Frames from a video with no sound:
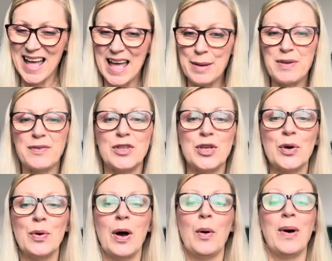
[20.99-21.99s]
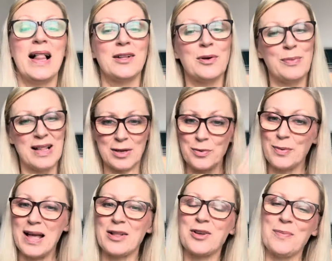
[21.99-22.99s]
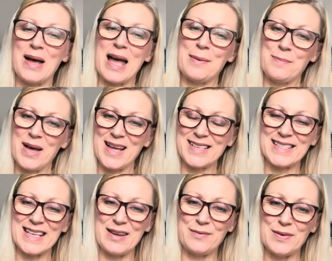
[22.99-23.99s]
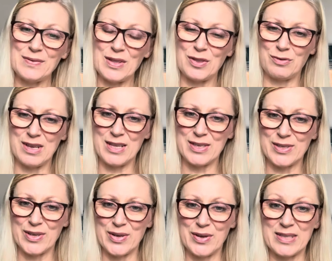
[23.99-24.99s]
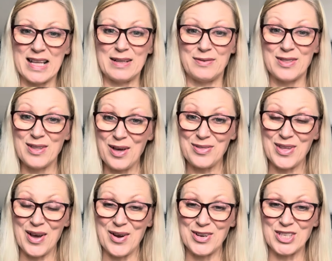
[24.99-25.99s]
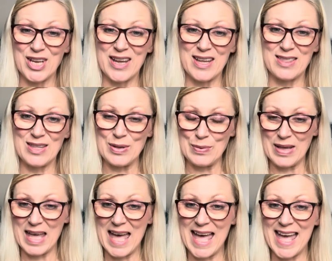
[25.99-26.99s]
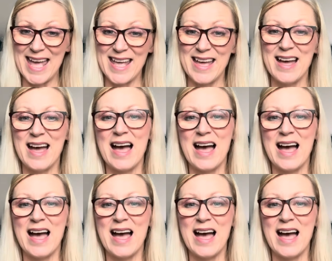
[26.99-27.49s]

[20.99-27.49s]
If you're new, welcome, welcome, welcome. I'm Marcia, 53 years old. I live in North Yorkshire in the UK.